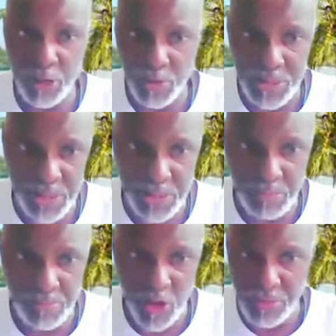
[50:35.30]
there is no
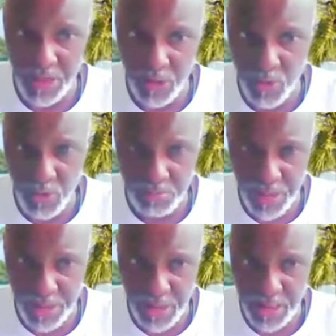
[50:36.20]
medical system, no
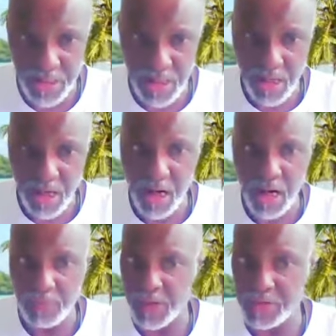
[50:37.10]
medical
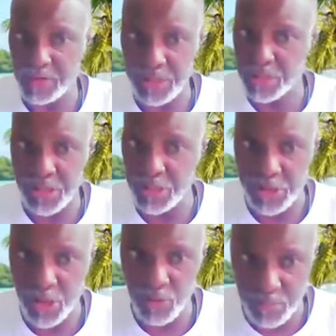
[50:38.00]
product uh, that can,
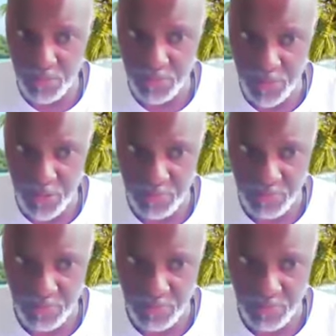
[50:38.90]
is going to solve the